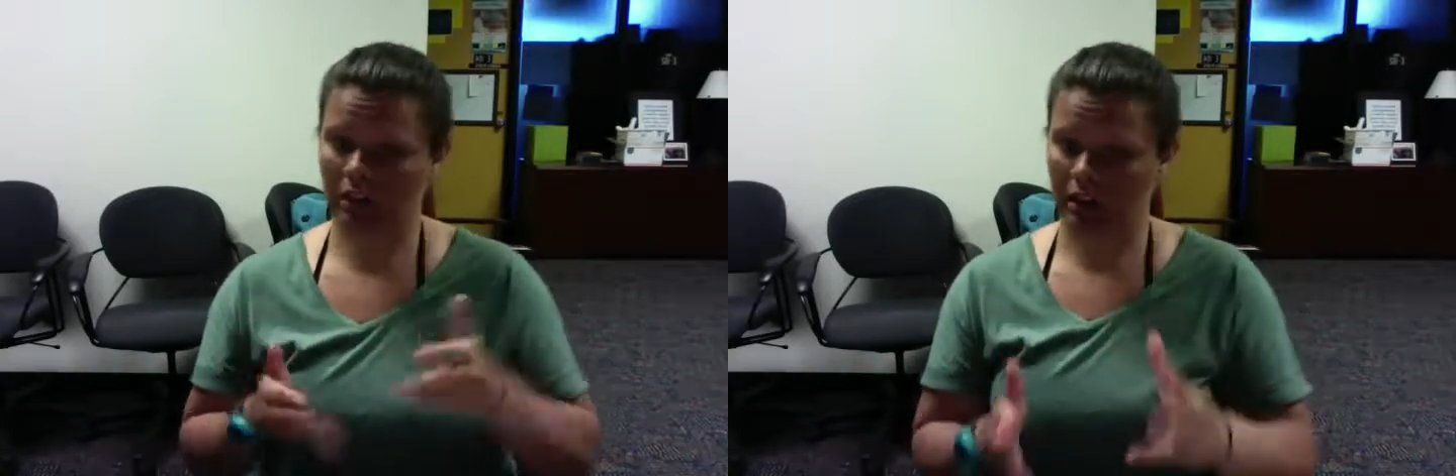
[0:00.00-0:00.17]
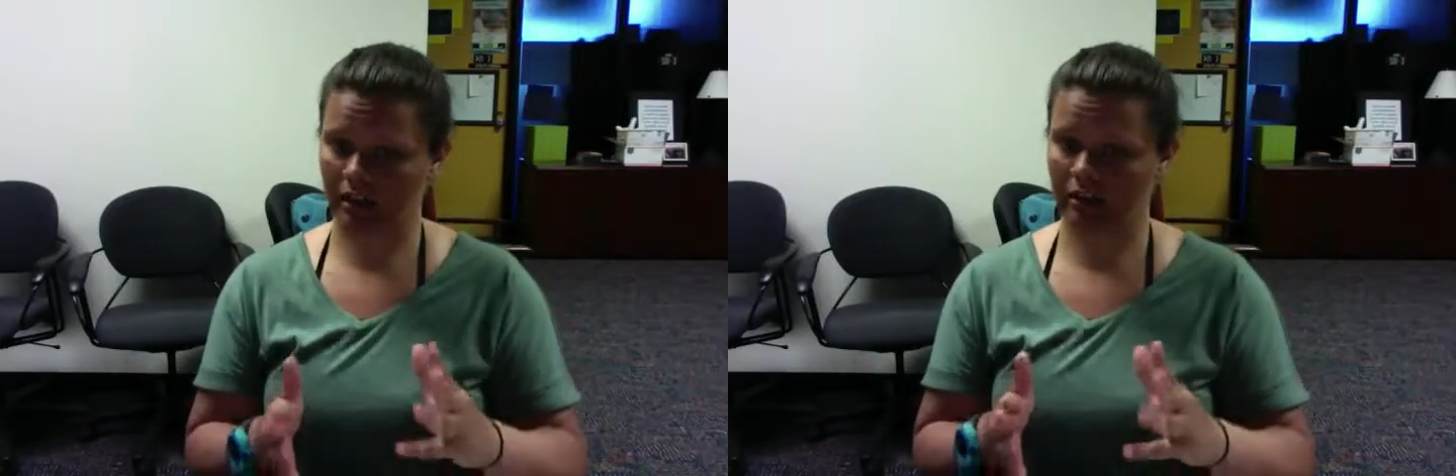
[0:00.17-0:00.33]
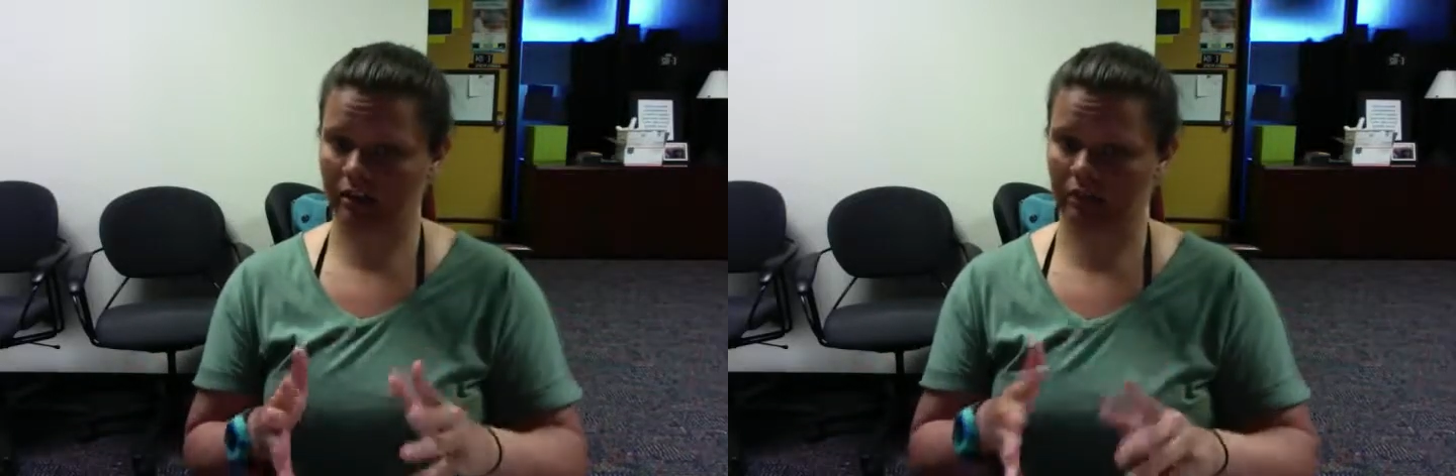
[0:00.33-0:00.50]

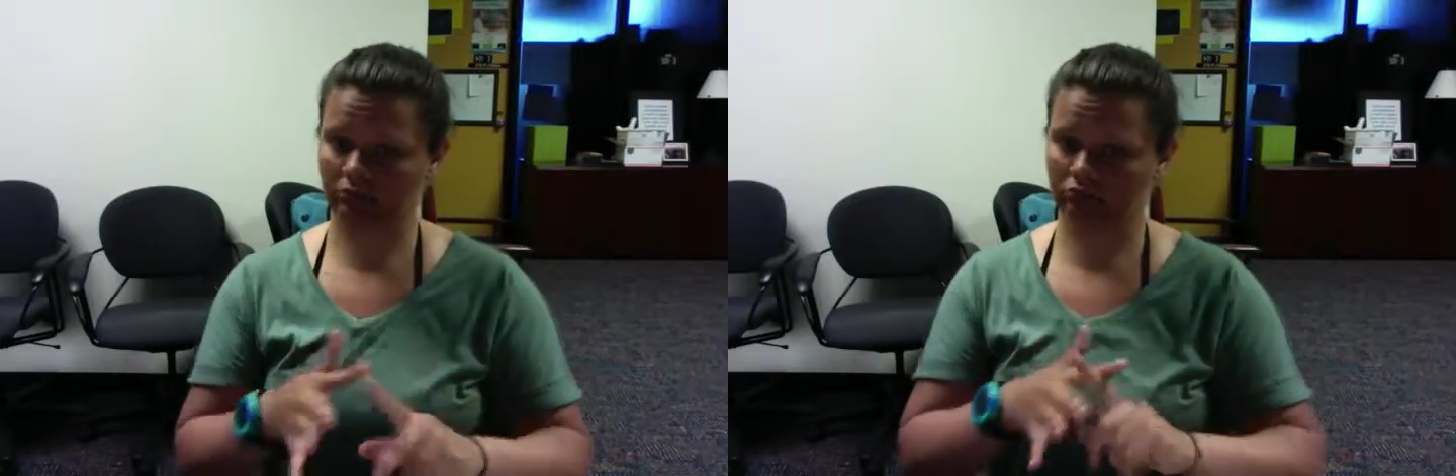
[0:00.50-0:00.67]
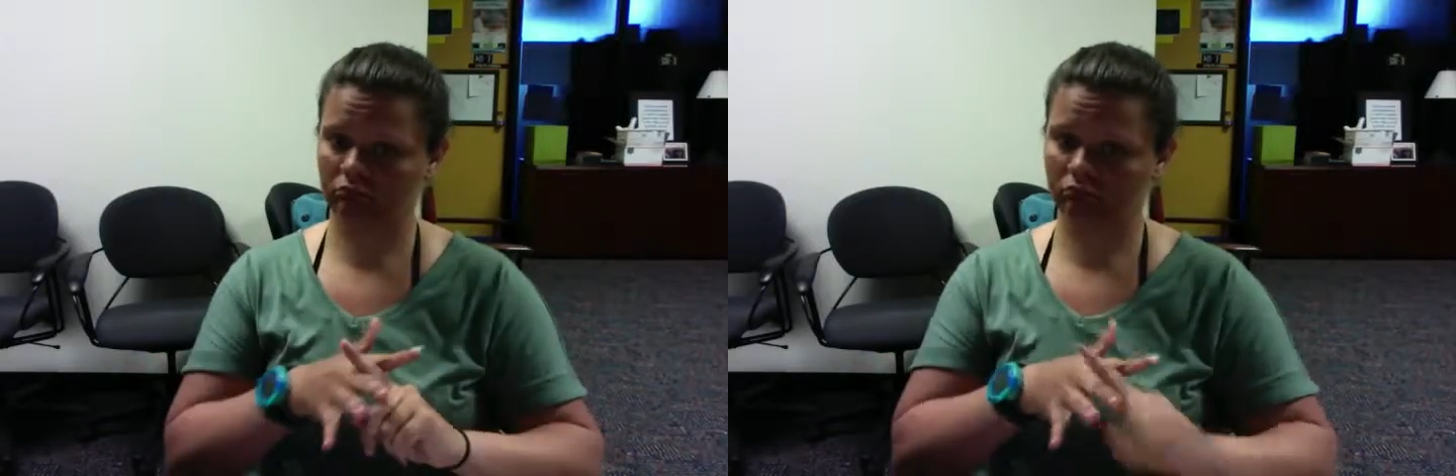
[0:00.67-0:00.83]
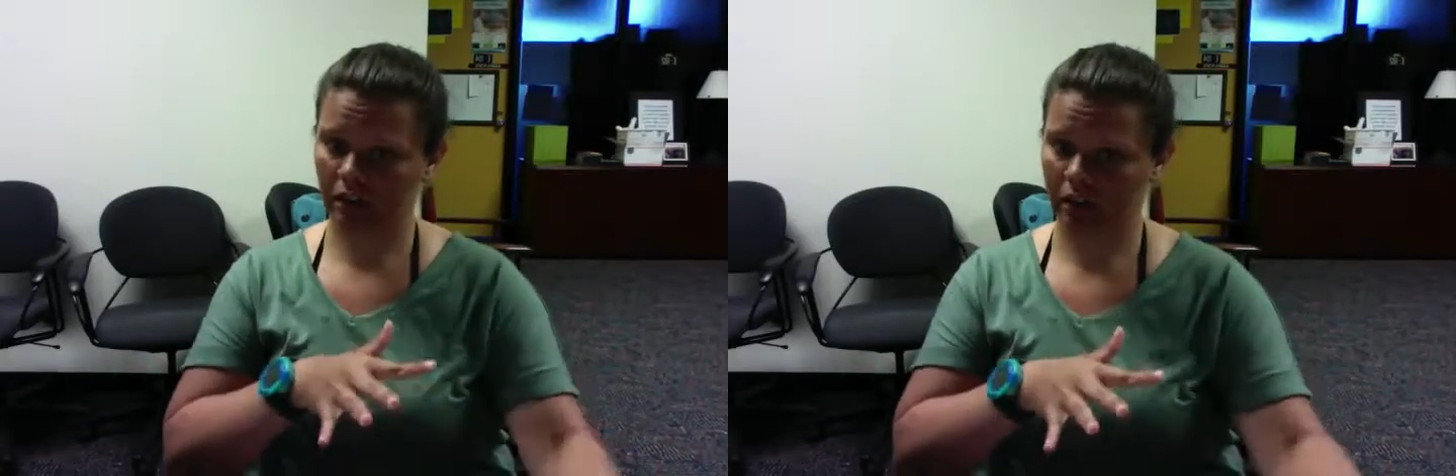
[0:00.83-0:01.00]
So
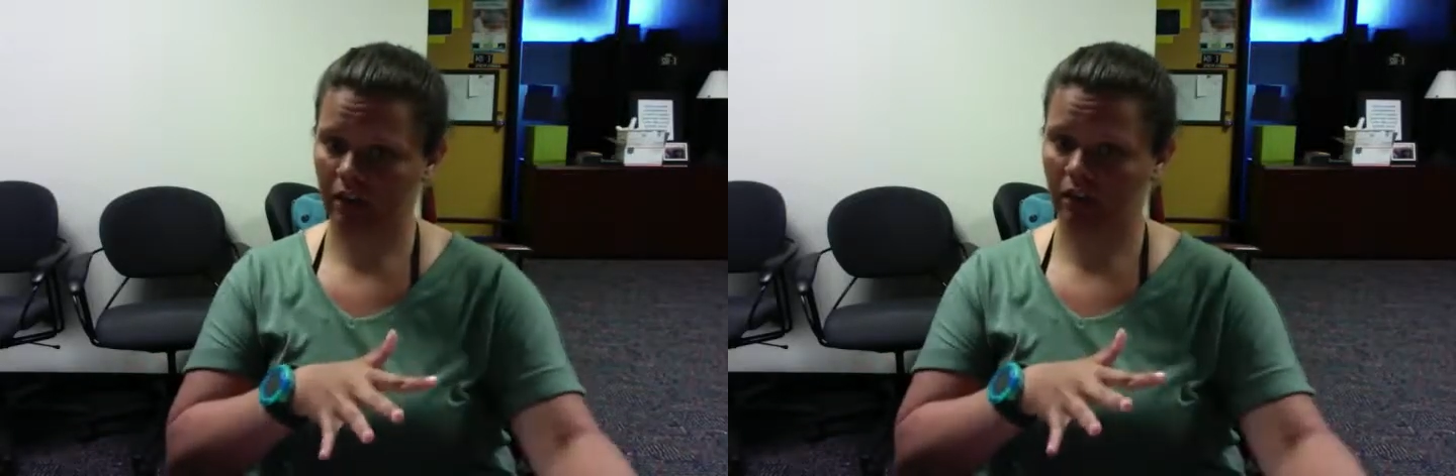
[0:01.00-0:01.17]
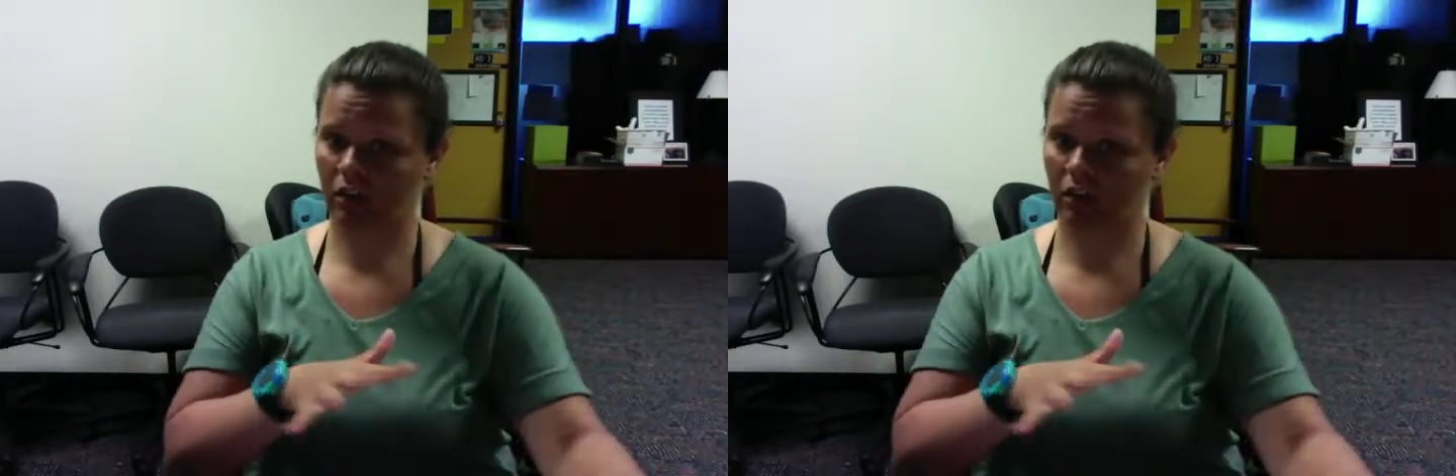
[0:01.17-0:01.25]
Washington was very